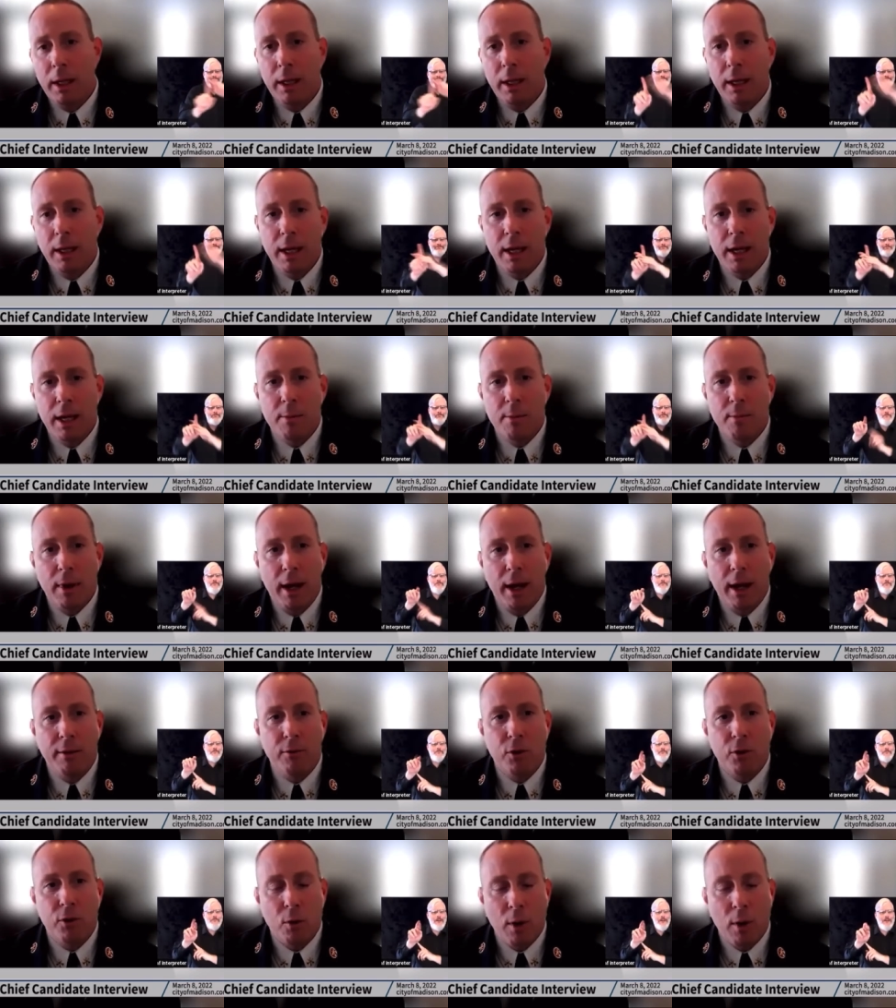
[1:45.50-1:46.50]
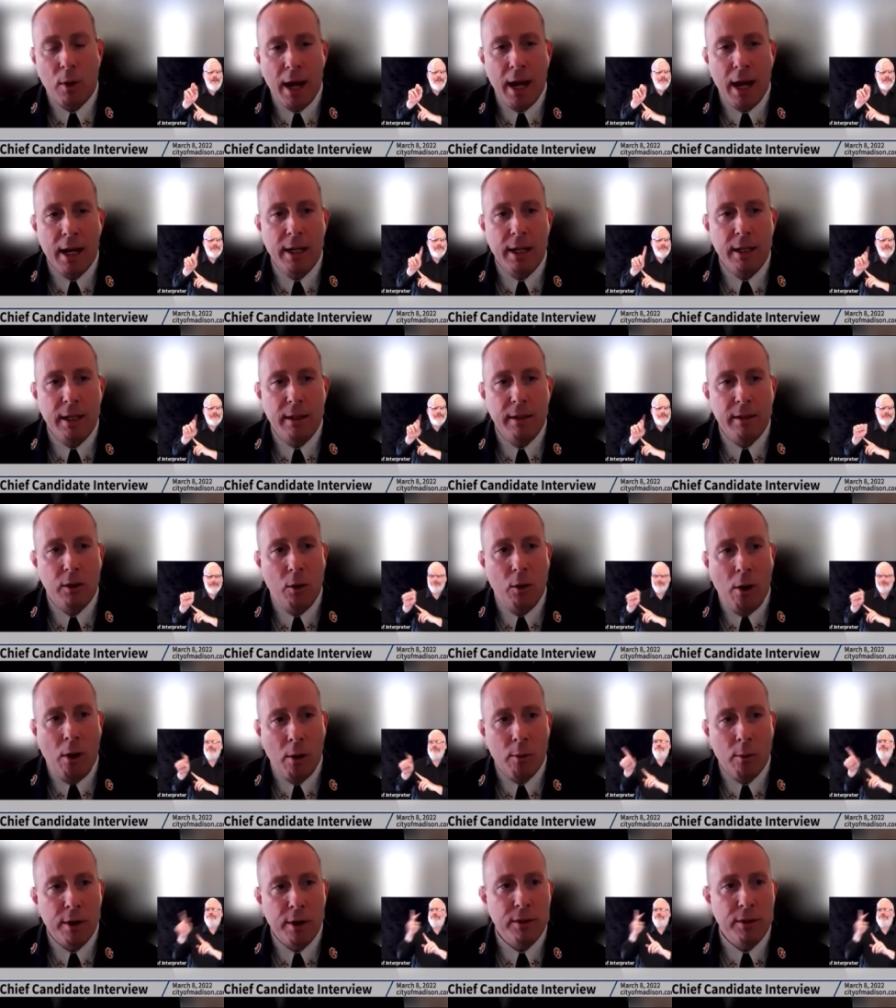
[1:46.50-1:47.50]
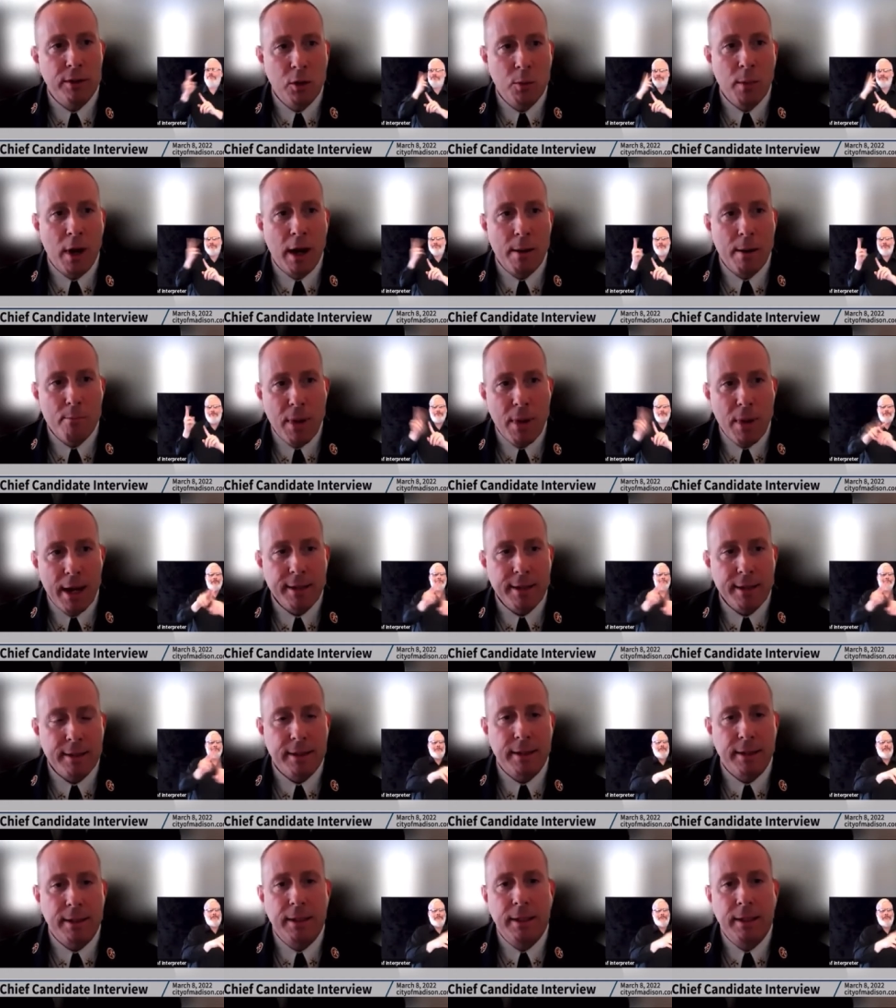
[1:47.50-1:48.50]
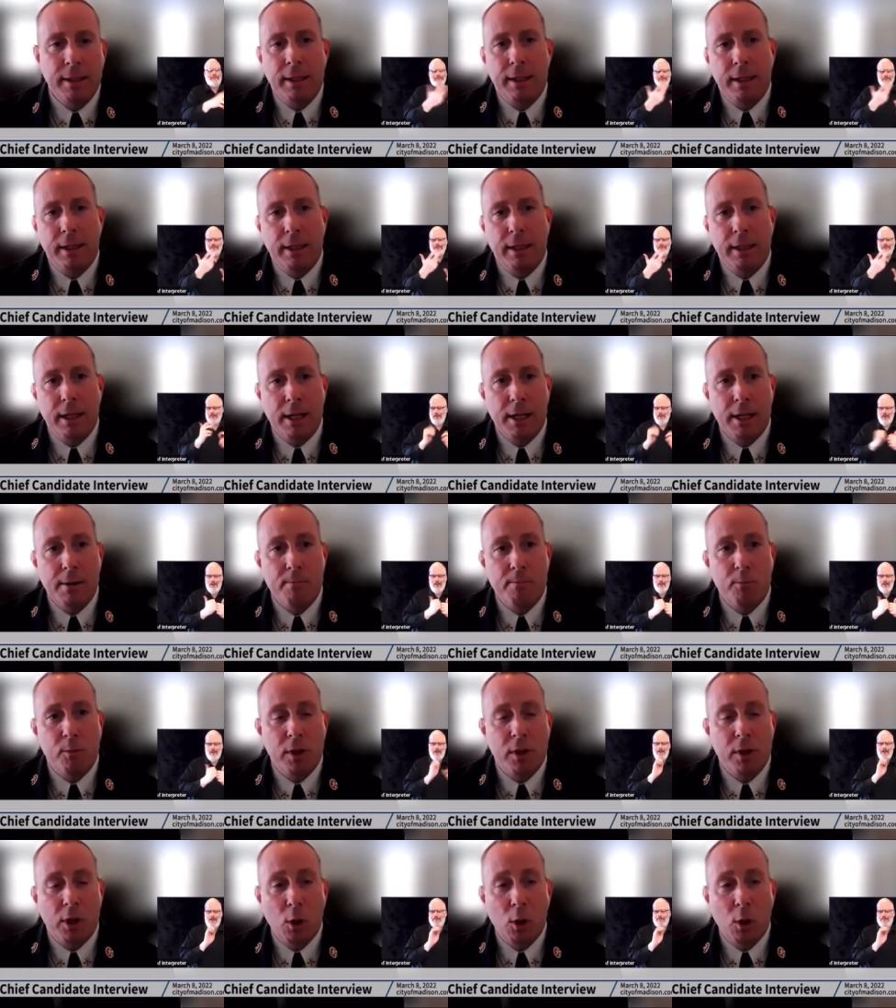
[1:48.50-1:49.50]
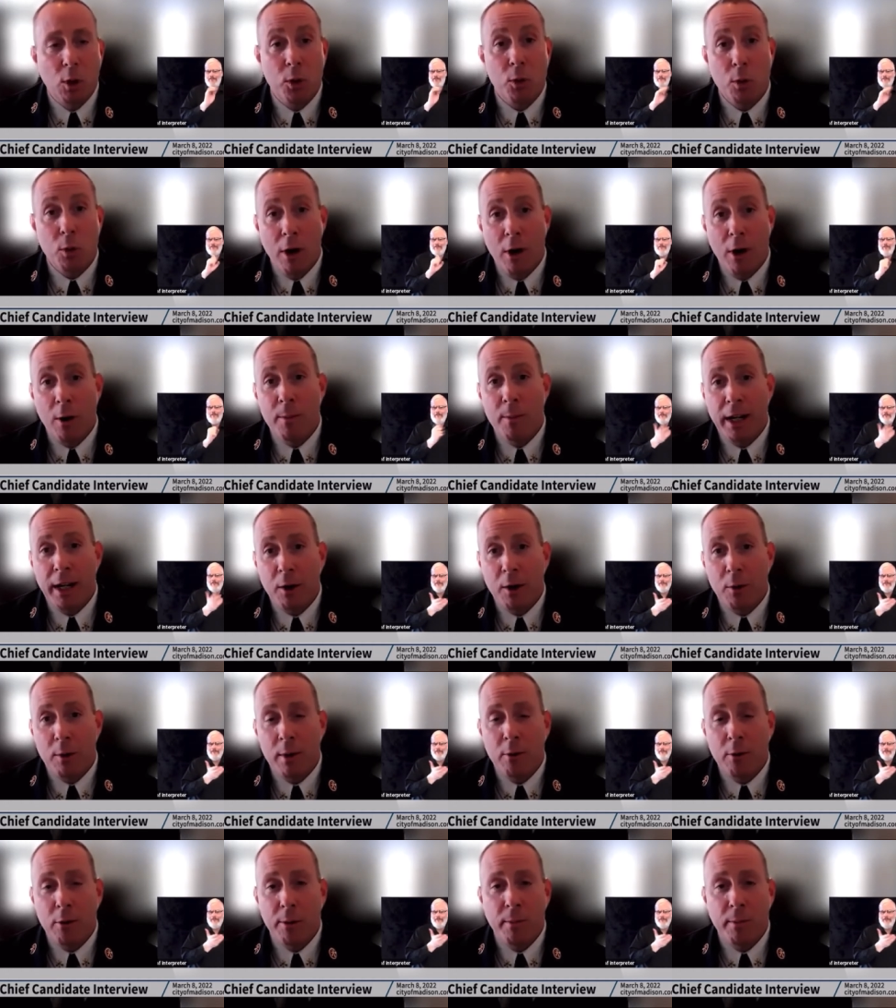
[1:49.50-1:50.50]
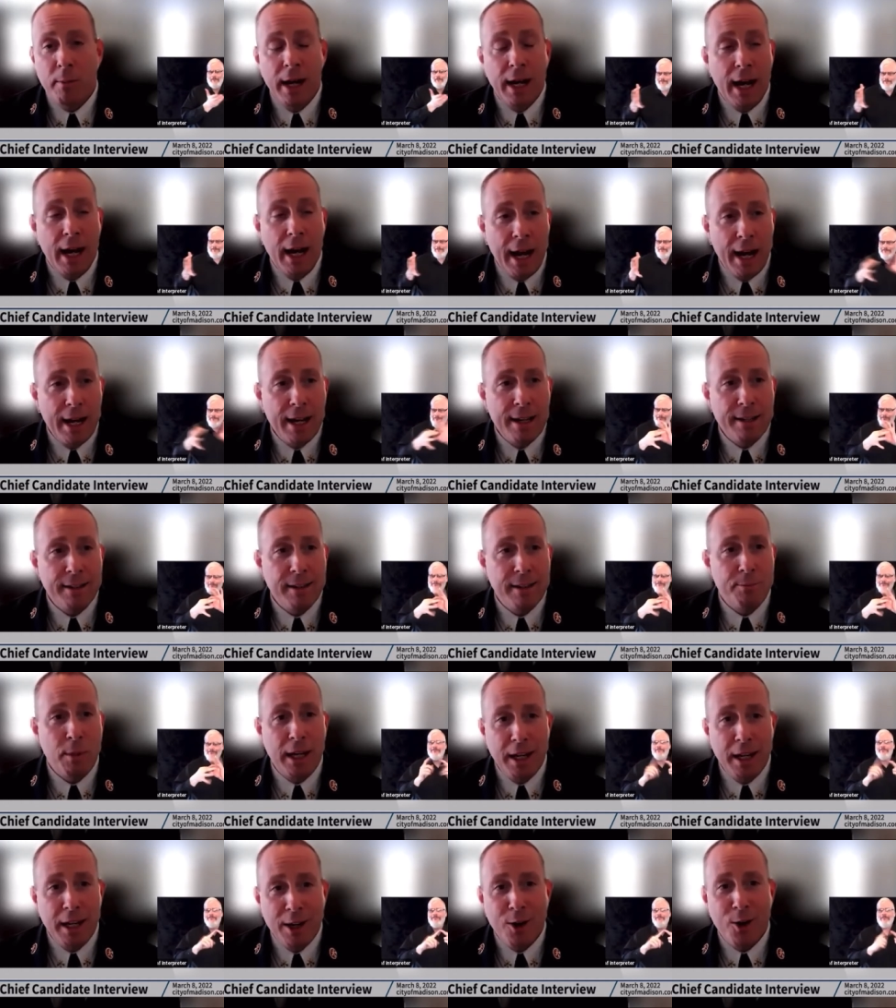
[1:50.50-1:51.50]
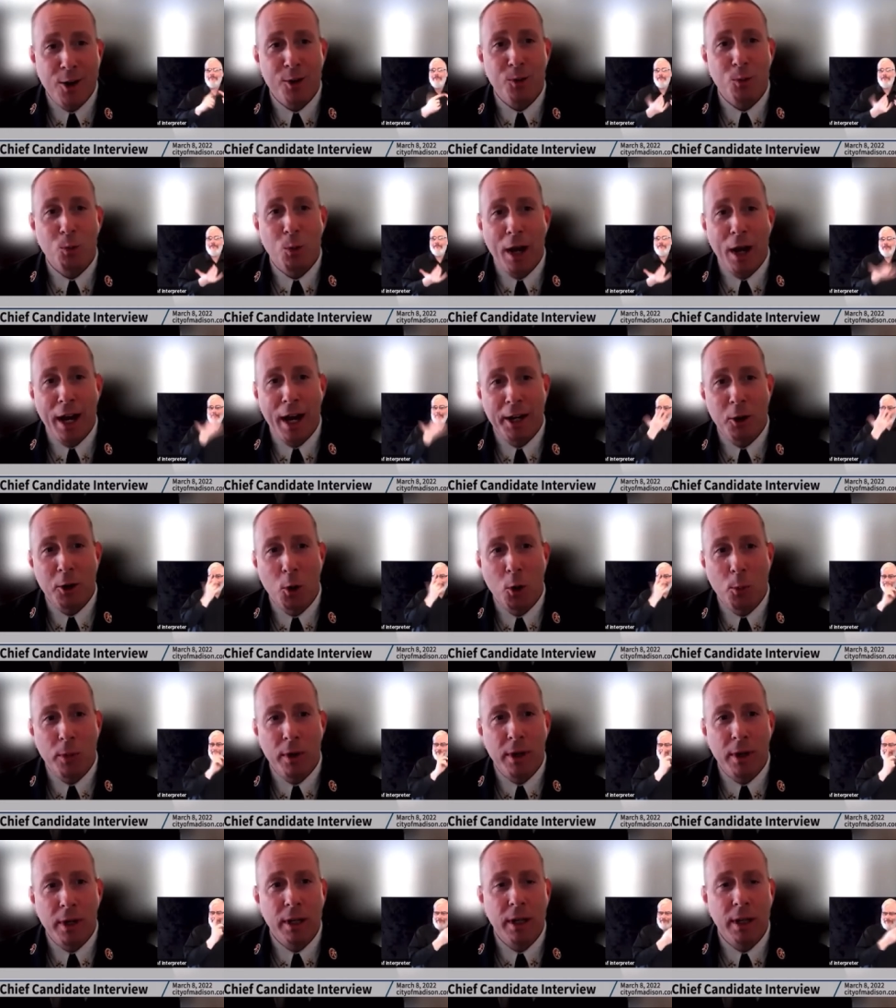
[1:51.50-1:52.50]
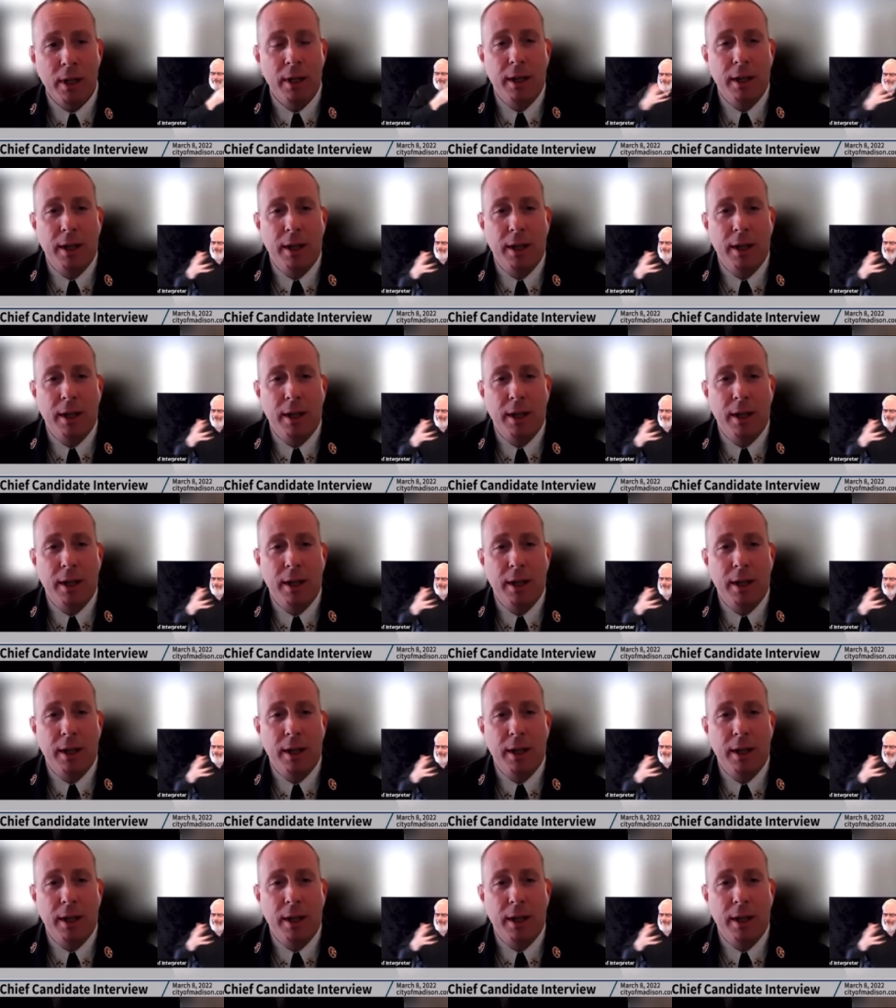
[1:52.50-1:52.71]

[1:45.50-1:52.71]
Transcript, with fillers: Um, I've tried to always do my best um, to go throughout my career with my eyes and my ears wide open.